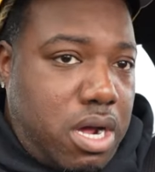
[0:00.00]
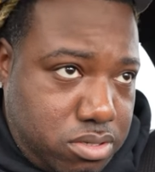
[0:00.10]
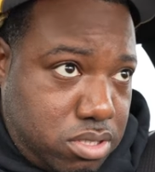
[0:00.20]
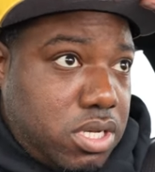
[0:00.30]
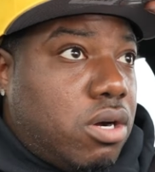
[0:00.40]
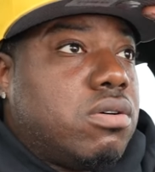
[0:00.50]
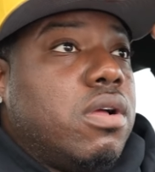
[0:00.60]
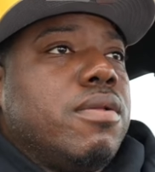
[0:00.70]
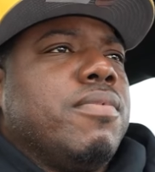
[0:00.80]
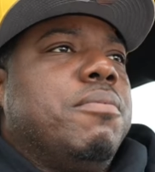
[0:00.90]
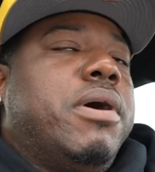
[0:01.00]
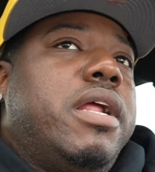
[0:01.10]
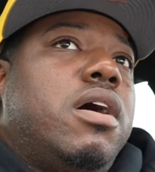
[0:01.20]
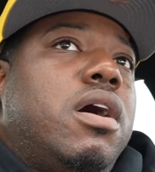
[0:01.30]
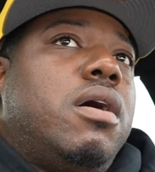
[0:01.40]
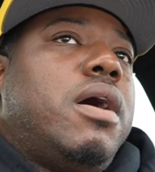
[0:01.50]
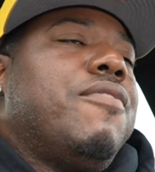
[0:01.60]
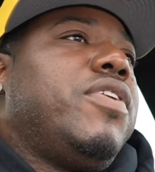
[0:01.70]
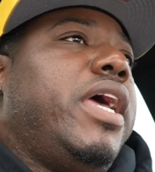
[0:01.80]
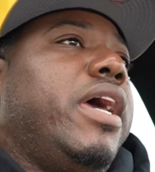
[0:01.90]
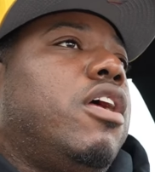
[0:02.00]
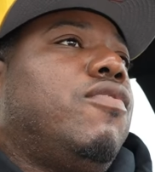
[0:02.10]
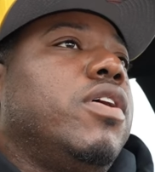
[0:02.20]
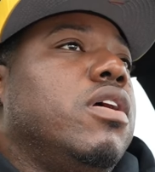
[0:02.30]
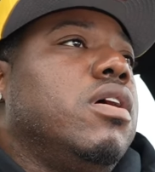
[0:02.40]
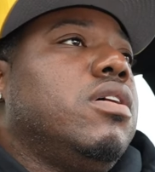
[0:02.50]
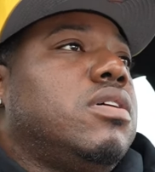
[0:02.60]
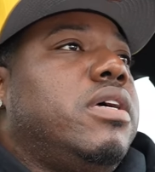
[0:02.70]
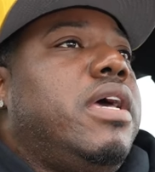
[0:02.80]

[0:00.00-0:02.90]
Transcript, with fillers: also. But um, I'm finna head over here.